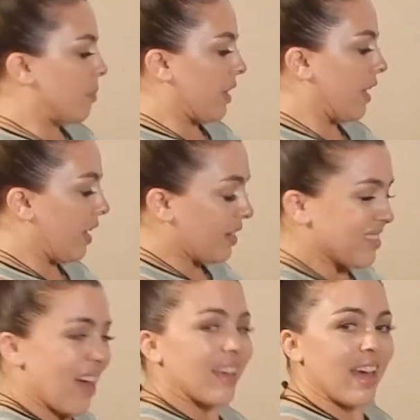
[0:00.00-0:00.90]
my legs.
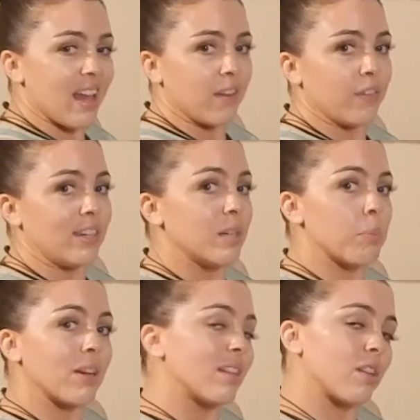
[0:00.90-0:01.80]
Again, if you need to
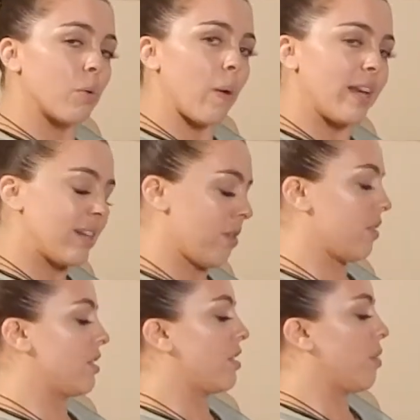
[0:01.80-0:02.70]
put a little weight down
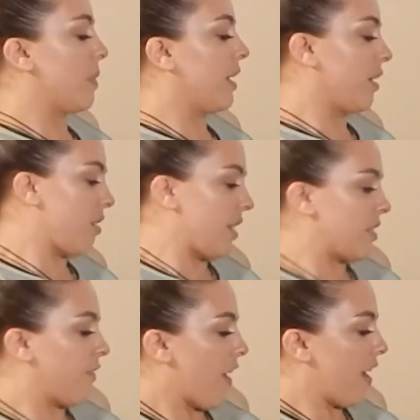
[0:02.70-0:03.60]
because you're a beginner, that's
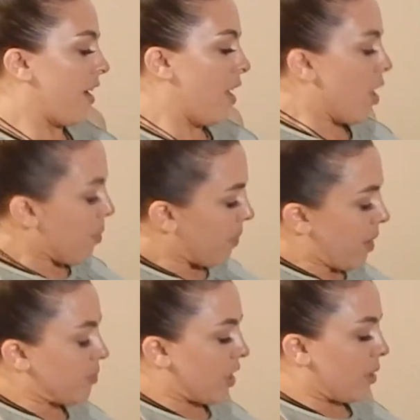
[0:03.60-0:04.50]
fine. But
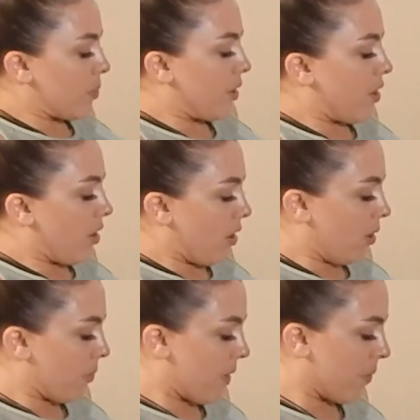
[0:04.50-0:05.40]
I'm trying to put
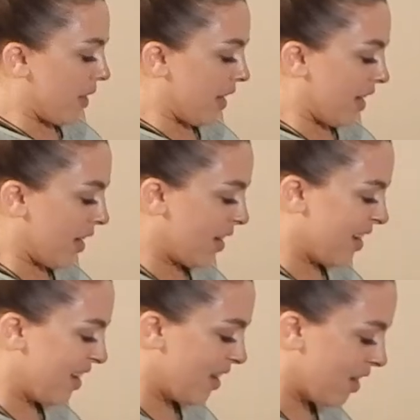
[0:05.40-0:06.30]
all my weight
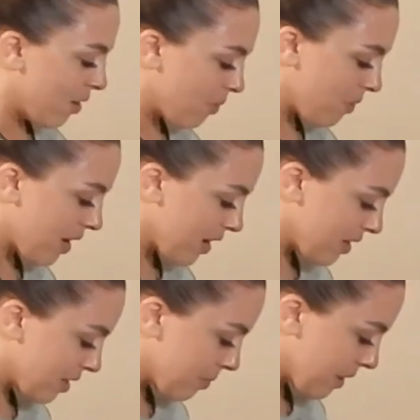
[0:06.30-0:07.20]
right
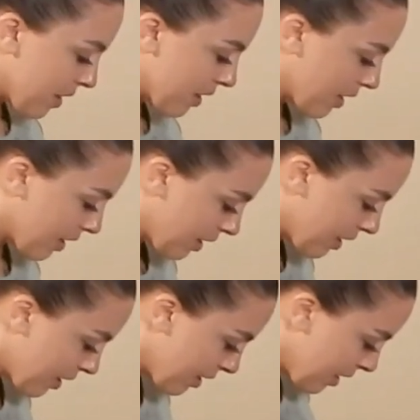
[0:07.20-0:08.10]
into my thigh
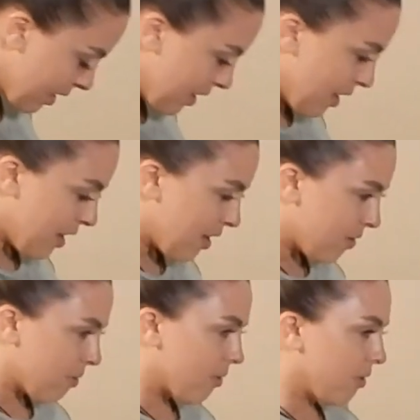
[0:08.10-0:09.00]
and
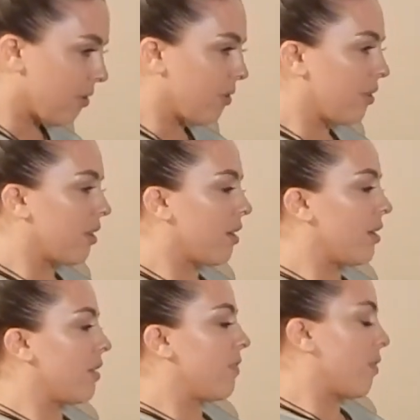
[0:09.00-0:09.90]
roll it on
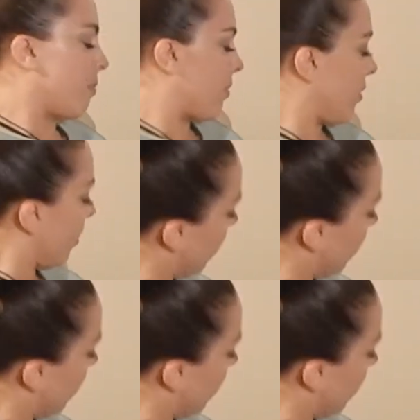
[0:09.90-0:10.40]
the foam roller.